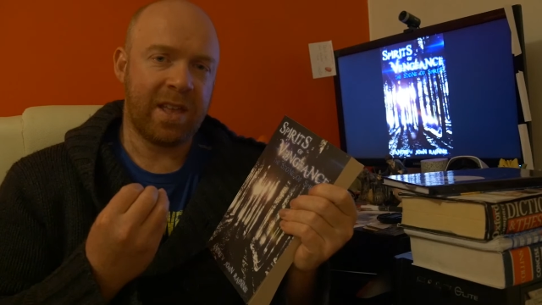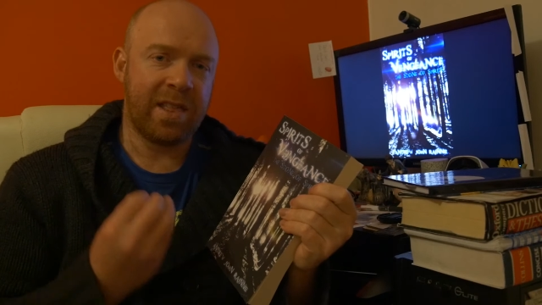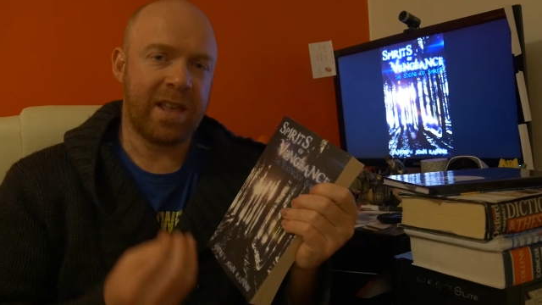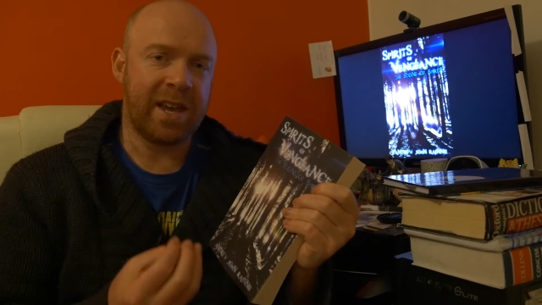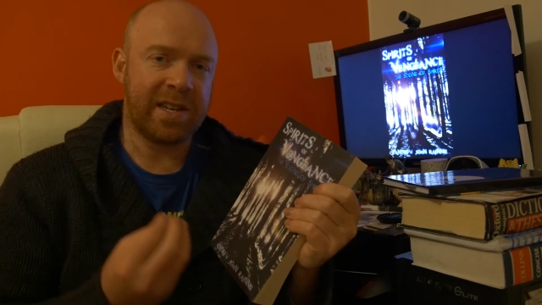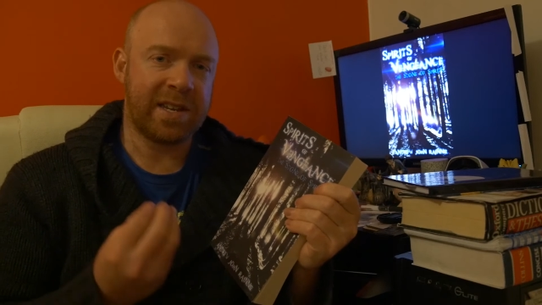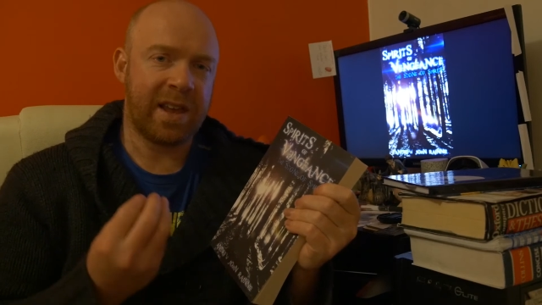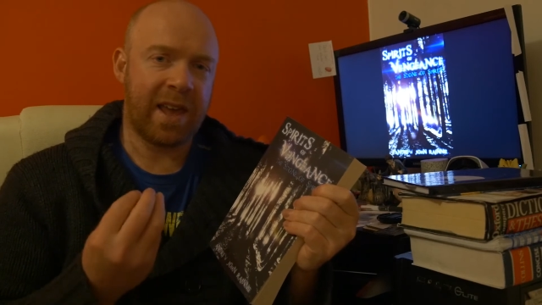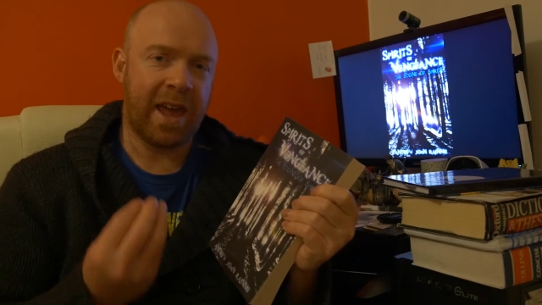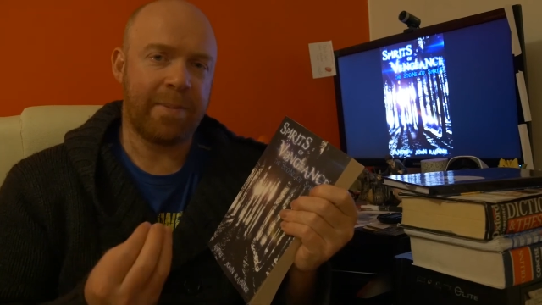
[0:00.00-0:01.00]
nice
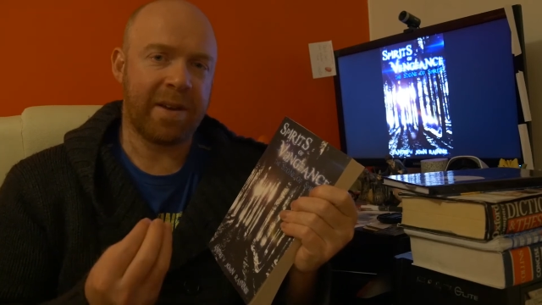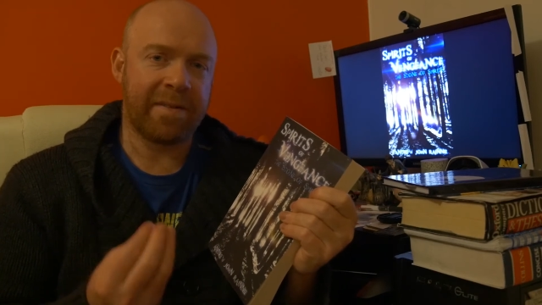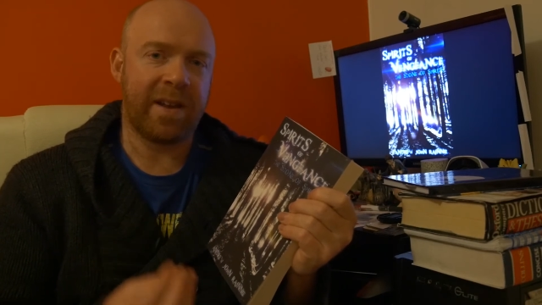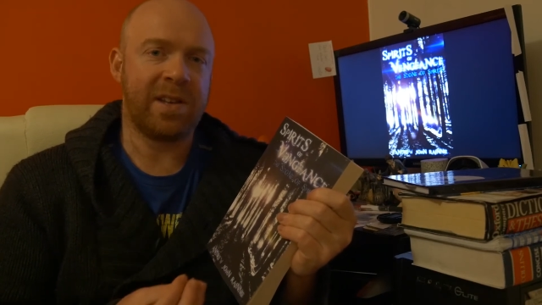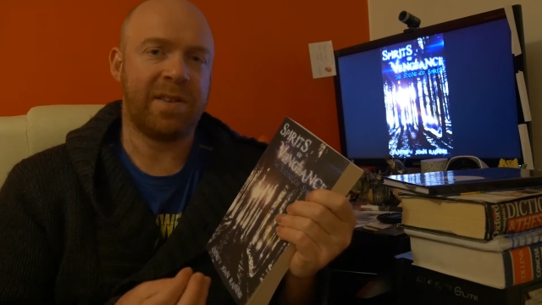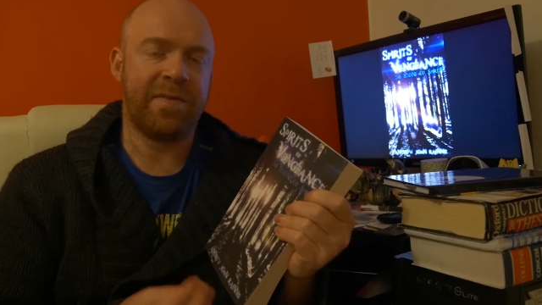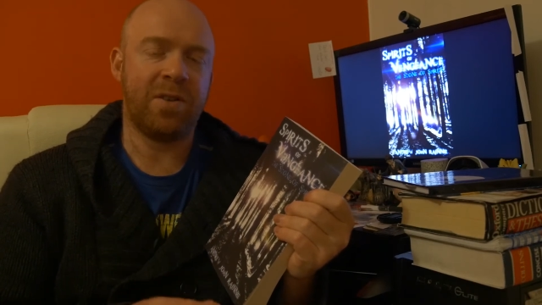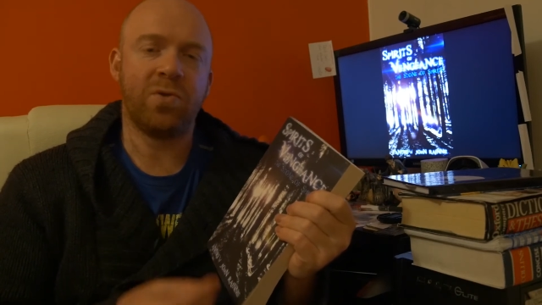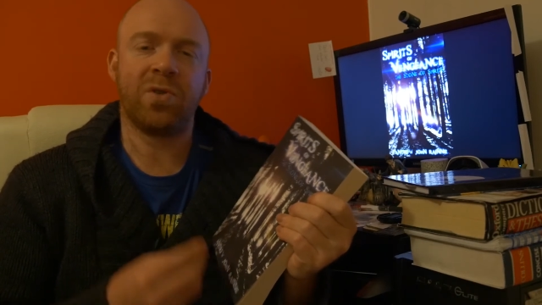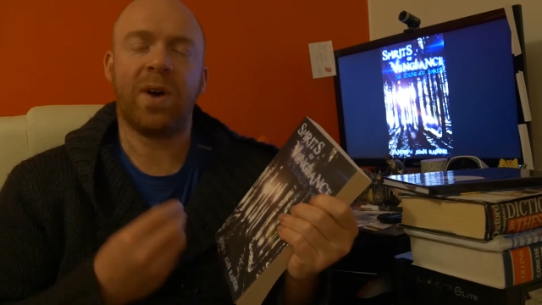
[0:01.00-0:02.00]
epic fantasy
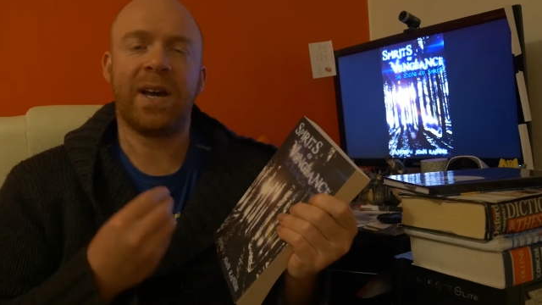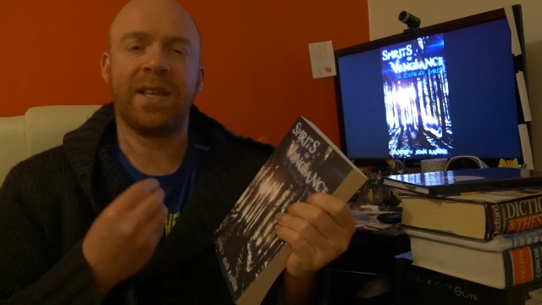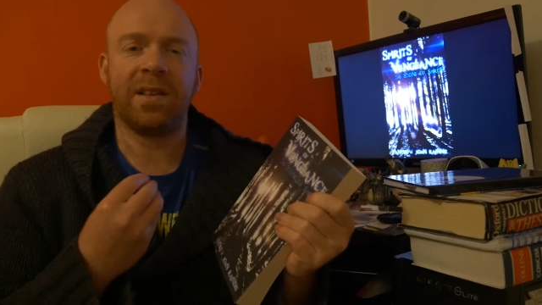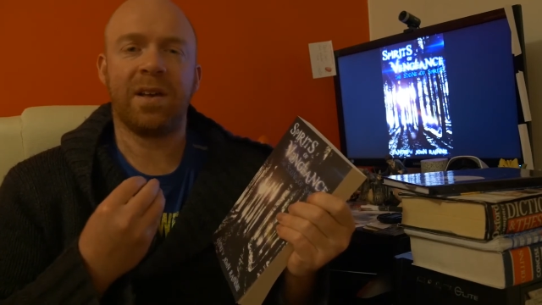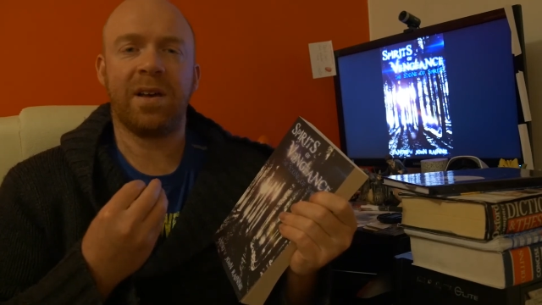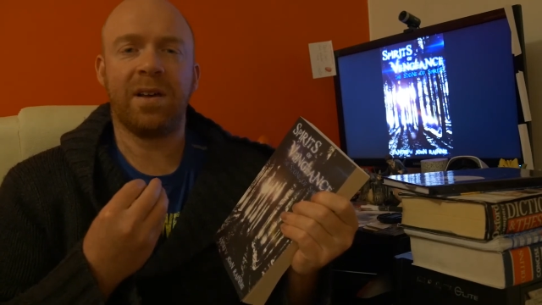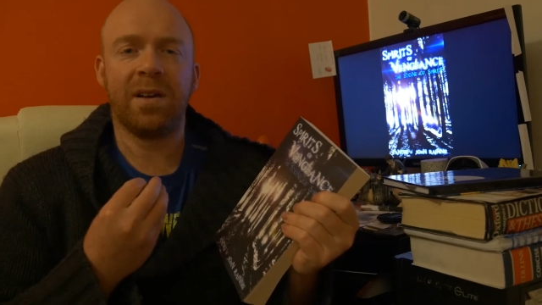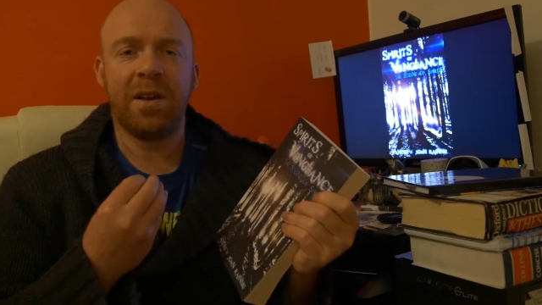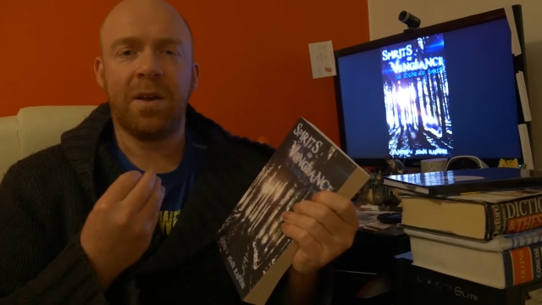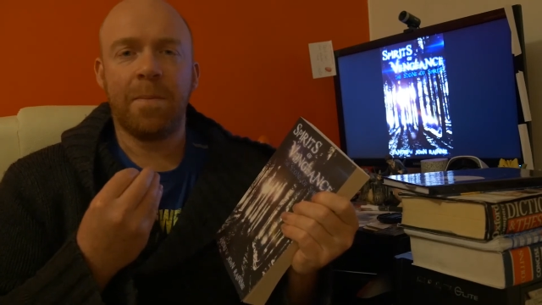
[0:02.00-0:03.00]
feel. So I added a
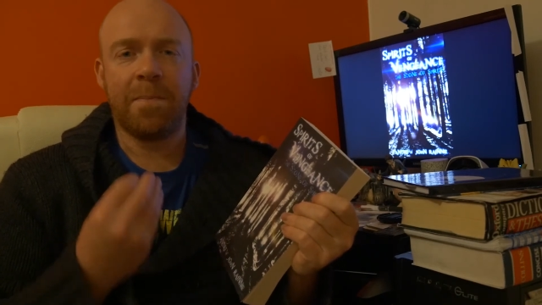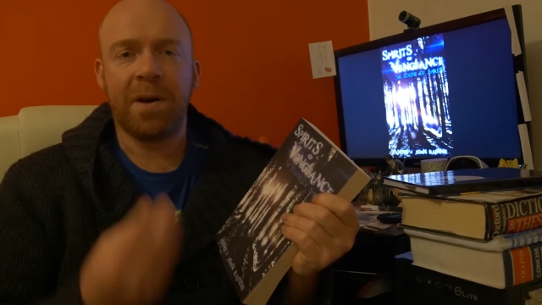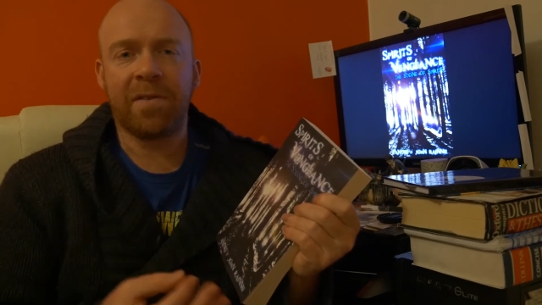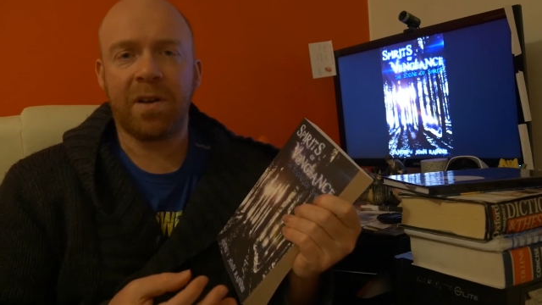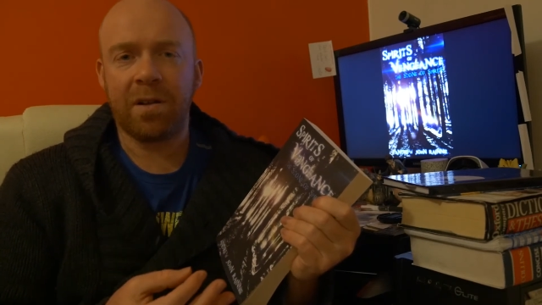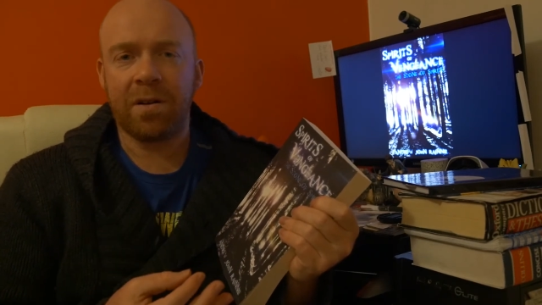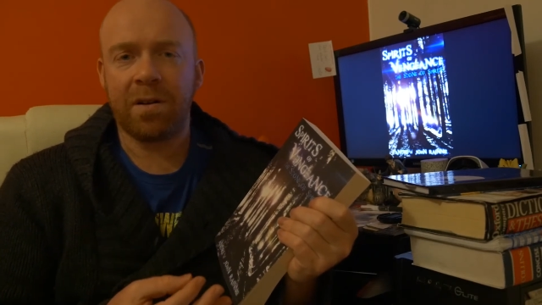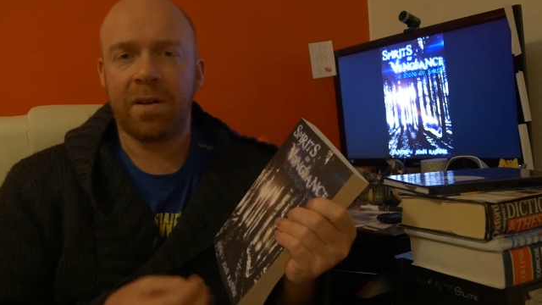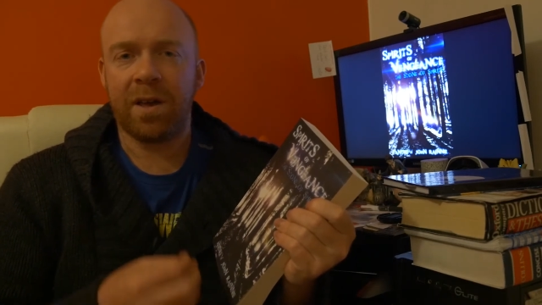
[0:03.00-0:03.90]
bit of colour,